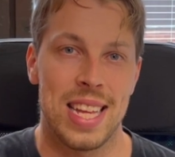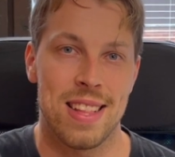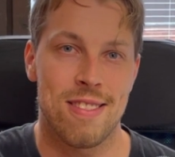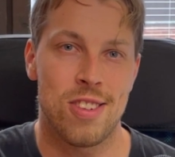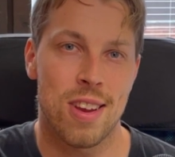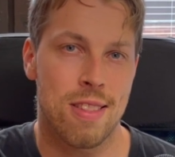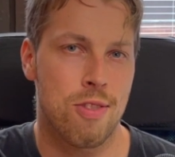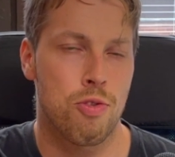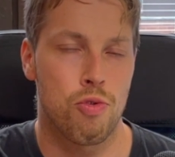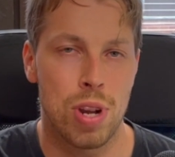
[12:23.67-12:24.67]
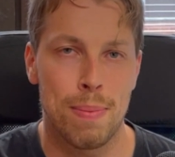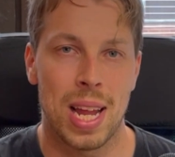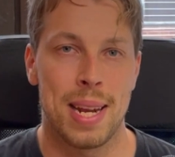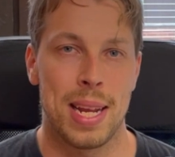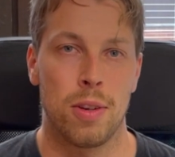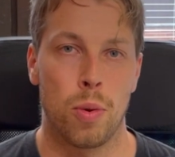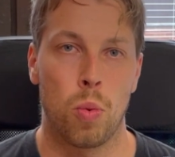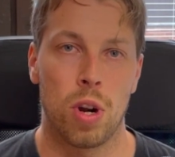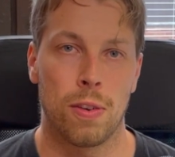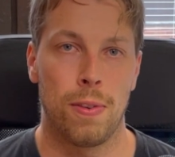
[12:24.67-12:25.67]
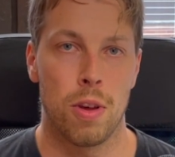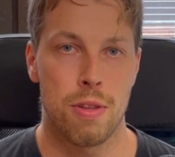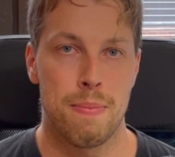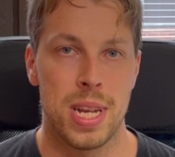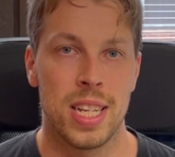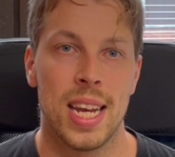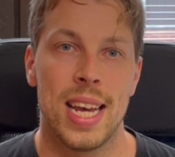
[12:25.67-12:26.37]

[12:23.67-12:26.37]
It's just streamlining the workflows a bit